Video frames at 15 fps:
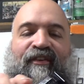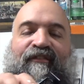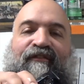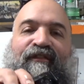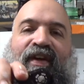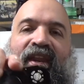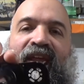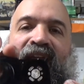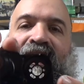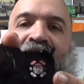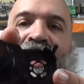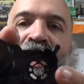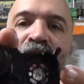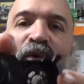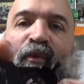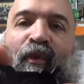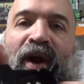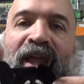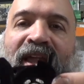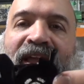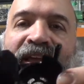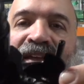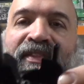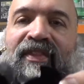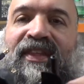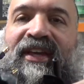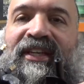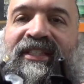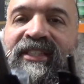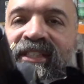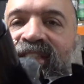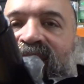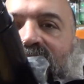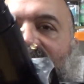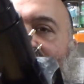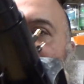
up fitting right in this